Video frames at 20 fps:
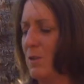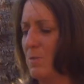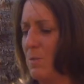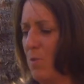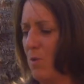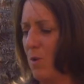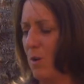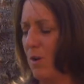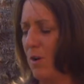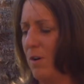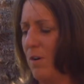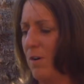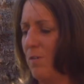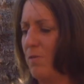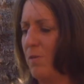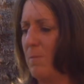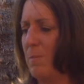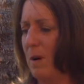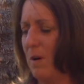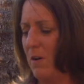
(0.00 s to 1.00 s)
support
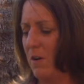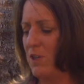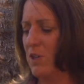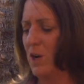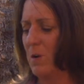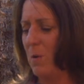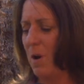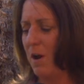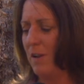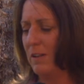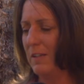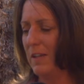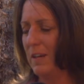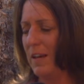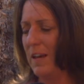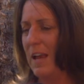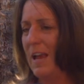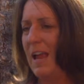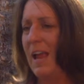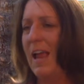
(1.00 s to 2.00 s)
for marriage
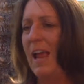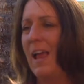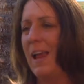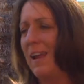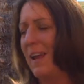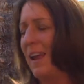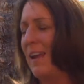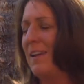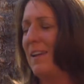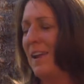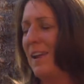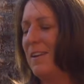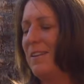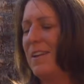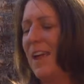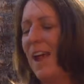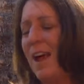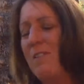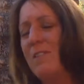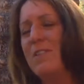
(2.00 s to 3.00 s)
equality, and, and and
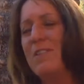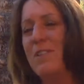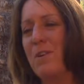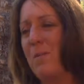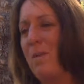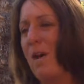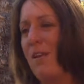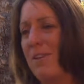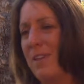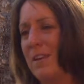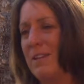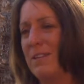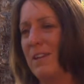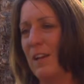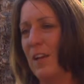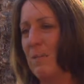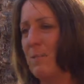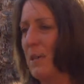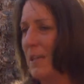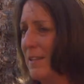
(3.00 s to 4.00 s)
to have it so
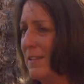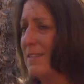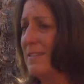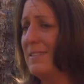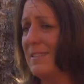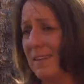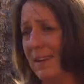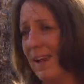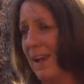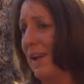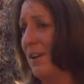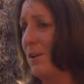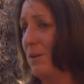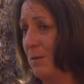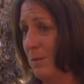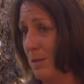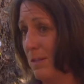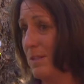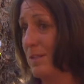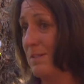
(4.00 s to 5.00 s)
authentic. I mean, this is a guy
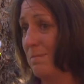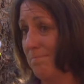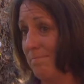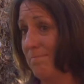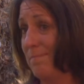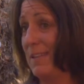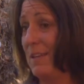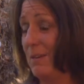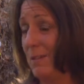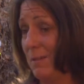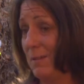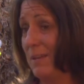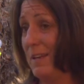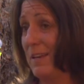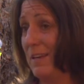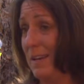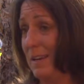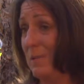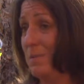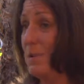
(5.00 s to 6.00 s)
who is you know,
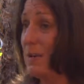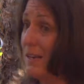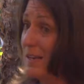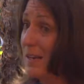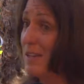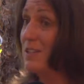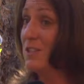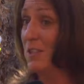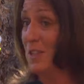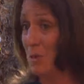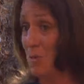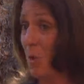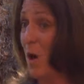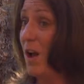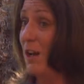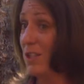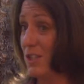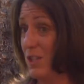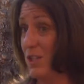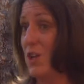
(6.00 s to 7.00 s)
he, he does, he
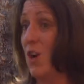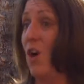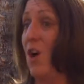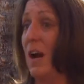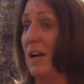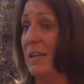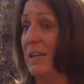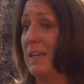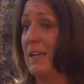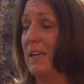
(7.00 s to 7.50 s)
walks the talk.